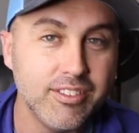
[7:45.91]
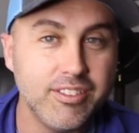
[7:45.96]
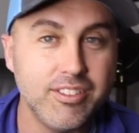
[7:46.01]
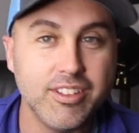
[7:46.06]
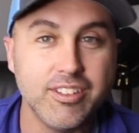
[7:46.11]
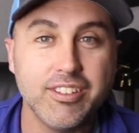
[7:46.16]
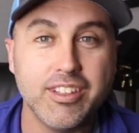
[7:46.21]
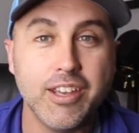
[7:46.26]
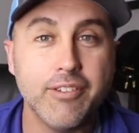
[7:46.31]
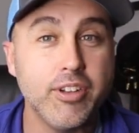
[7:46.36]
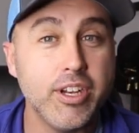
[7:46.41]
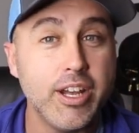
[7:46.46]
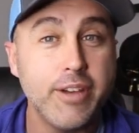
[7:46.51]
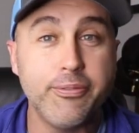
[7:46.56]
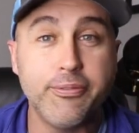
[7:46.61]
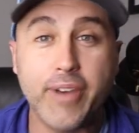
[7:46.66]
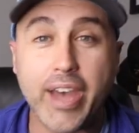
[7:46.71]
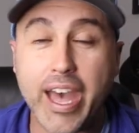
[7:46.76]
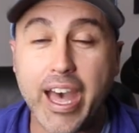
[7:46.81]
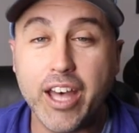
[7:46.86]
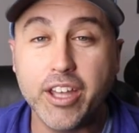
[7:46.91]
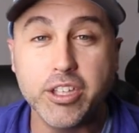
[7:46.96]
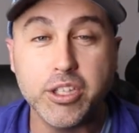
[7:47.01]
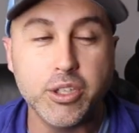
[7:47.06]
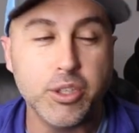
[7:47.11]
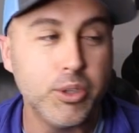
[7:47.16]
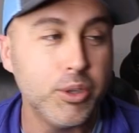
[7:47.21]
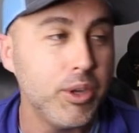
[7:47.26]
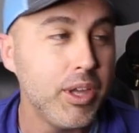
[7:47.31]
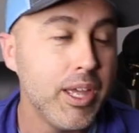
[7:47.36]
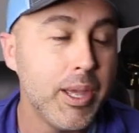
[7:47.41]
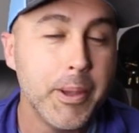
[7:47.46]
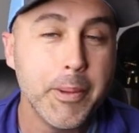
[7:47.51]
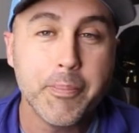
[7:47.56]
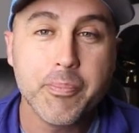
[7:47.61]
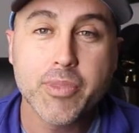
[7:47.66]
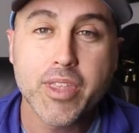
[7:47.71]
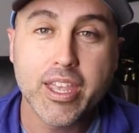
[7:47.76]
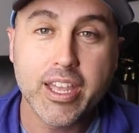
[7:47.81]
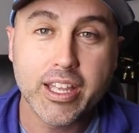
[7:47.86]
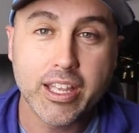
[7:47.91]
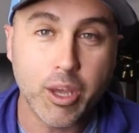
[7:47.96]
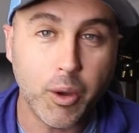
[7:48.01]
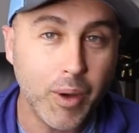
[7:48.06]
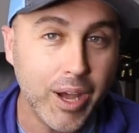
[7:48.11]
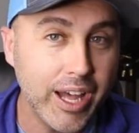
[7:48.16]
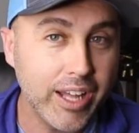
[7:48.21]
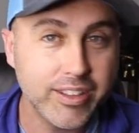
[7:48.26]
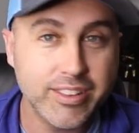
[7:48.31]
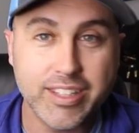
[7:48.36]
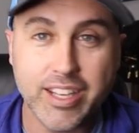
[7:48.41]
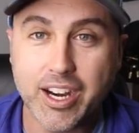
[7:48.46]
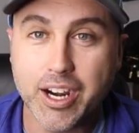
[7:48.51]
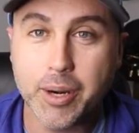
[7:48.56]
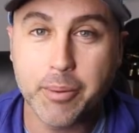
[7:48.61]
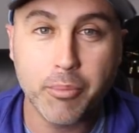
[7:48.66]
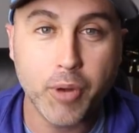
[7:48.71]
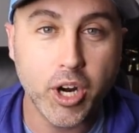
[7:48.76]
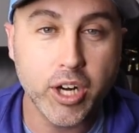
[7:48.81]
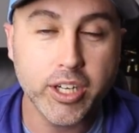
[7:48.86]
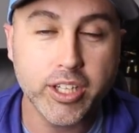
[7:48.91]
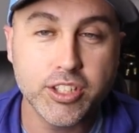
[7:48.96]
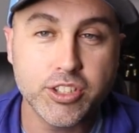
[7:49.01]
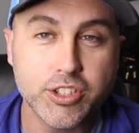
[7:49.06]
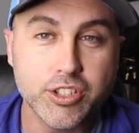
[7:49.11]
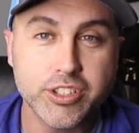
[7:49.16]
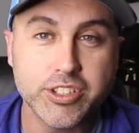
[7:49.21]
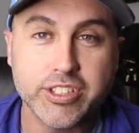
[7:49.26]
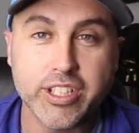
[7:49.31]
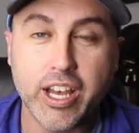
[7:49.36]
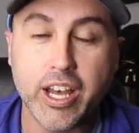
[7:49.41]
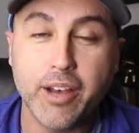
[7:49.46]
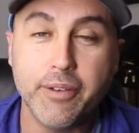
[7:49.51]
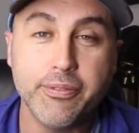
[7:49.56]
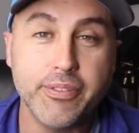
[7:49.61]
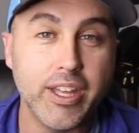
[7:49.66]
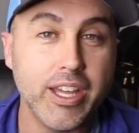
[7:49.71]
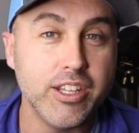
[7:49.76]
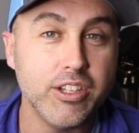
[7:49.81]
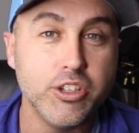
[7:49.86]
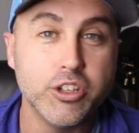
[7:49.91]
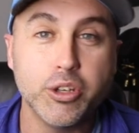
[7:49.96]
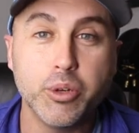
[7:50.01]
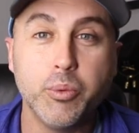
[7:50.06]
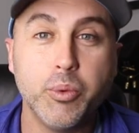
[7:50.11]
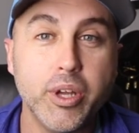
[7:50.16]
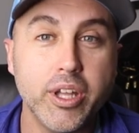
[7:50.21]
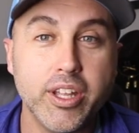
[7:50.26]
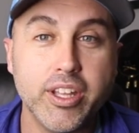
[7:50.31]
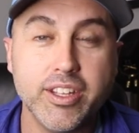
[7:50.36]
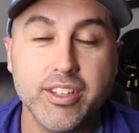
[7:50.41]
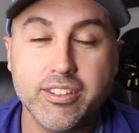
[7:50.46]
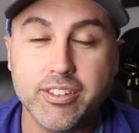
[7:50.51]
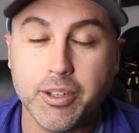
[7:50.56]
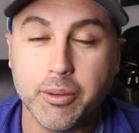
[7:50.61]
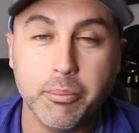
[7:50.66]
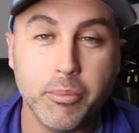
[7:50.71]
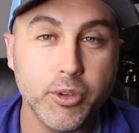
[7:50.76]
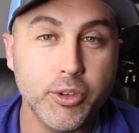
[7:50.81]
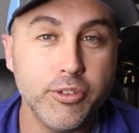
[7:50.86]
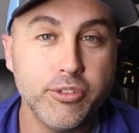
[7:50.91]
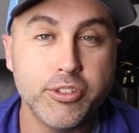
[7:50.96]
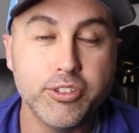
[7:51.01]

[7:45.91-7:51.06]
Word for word: Just give enough value, go out there and market yourself that you're willing to move